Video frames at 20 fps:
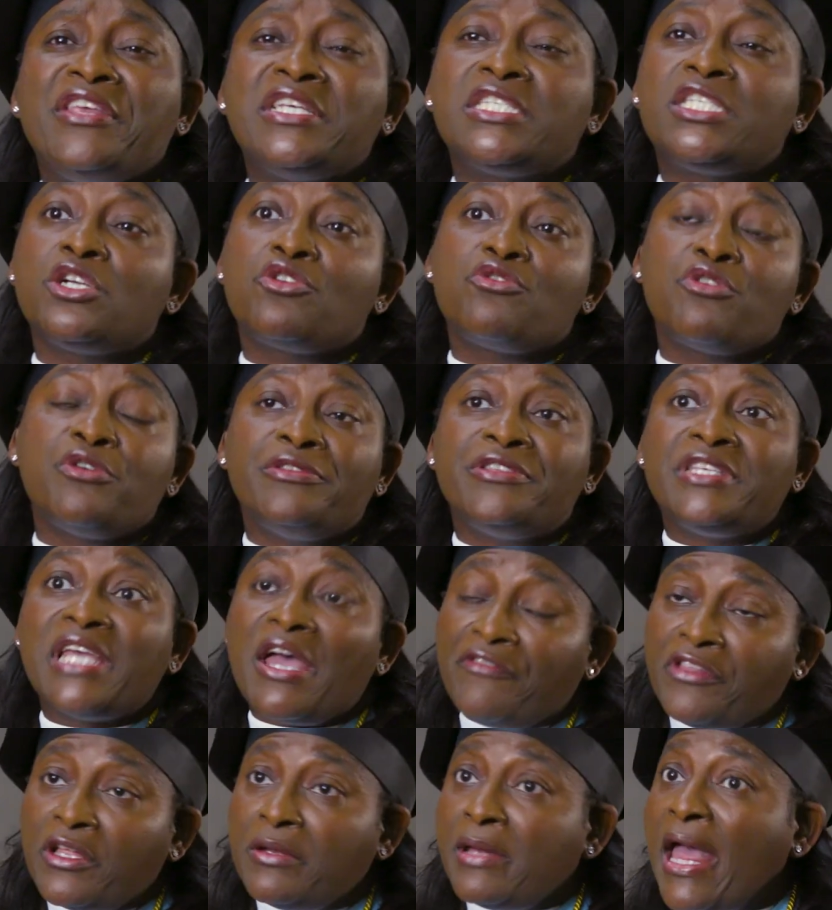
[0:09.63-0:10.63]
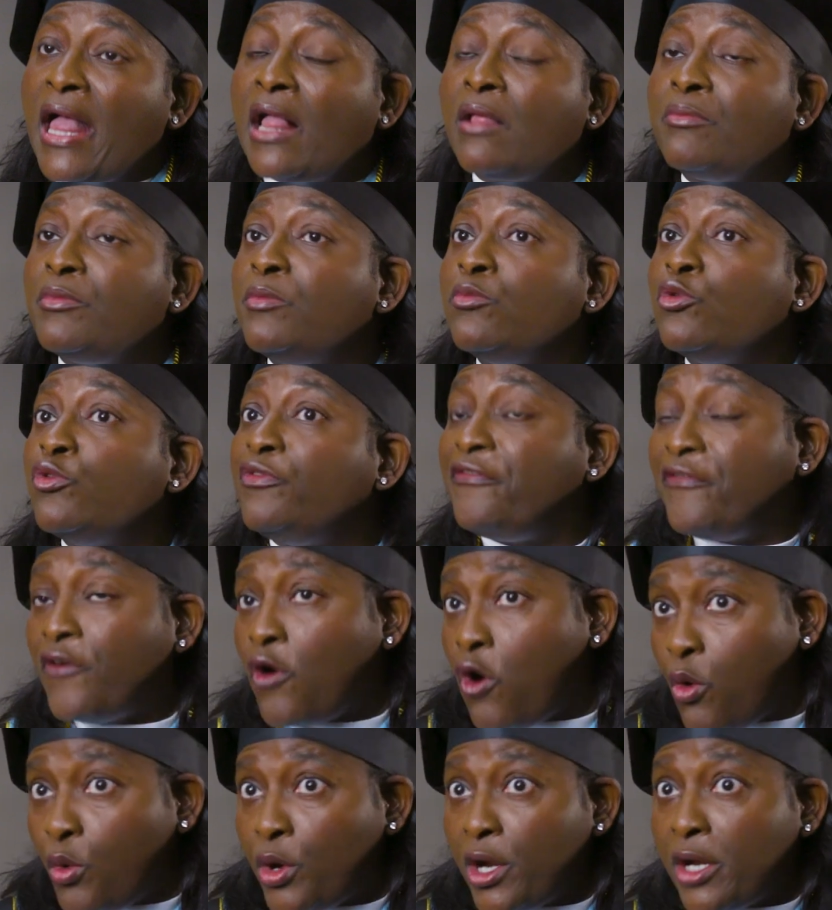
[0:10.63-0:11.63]
This degree will definitely help me move
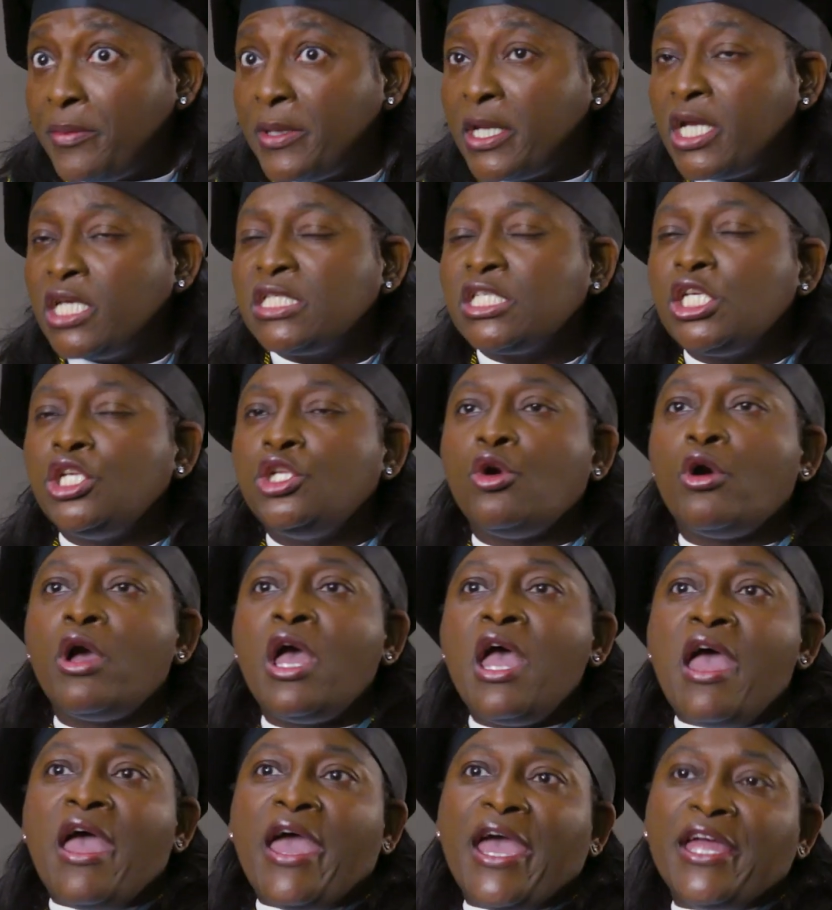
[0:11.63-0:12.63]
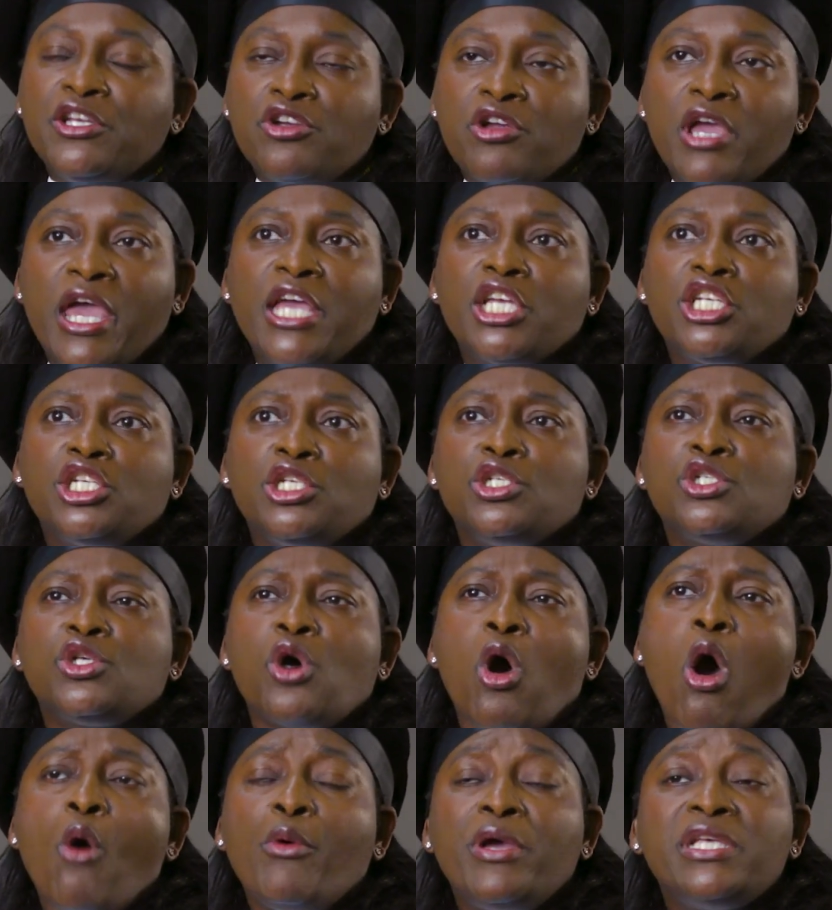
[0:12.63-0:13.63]
forward because, you know, education is
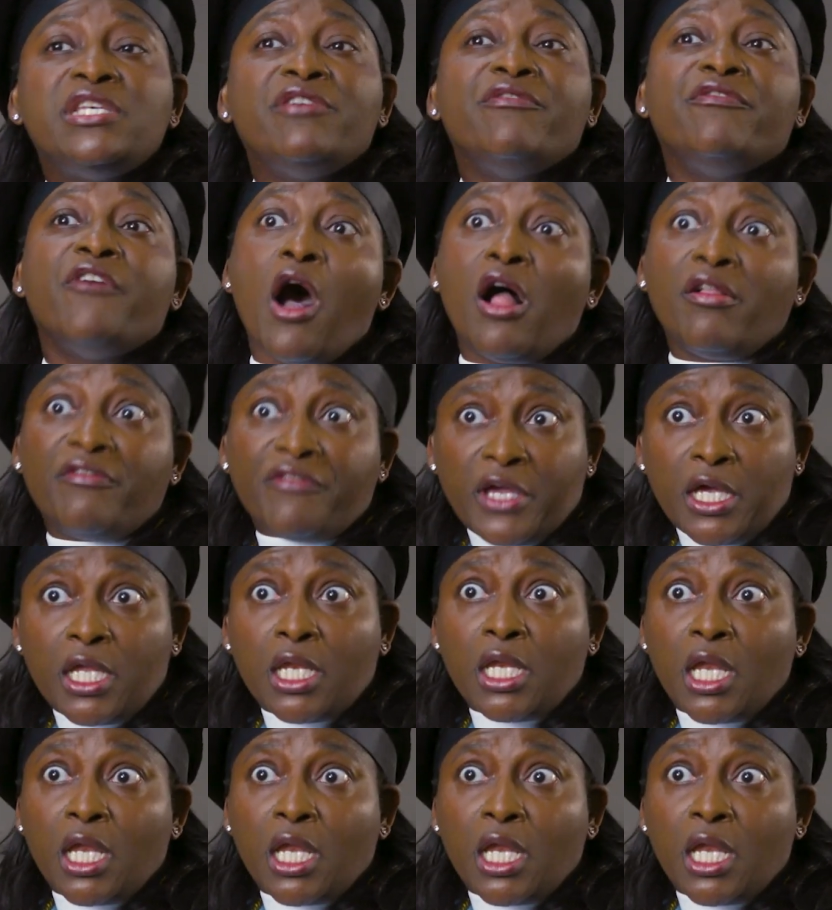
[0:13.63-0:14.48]
always evolving.